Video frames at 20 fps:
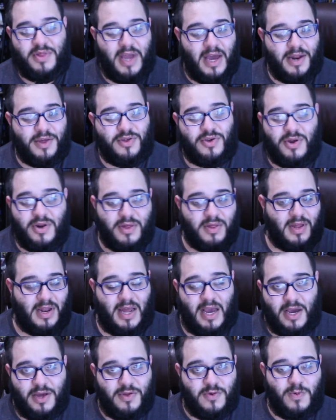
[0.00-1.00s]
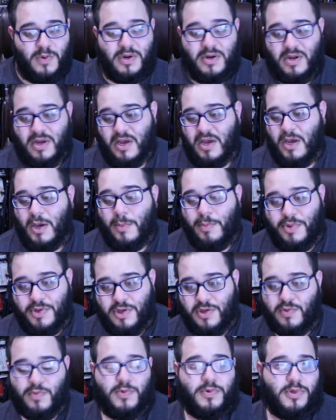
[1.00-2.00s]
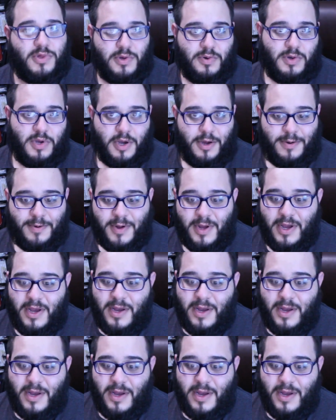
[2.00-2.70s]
not as good as the last one, but this one was still good.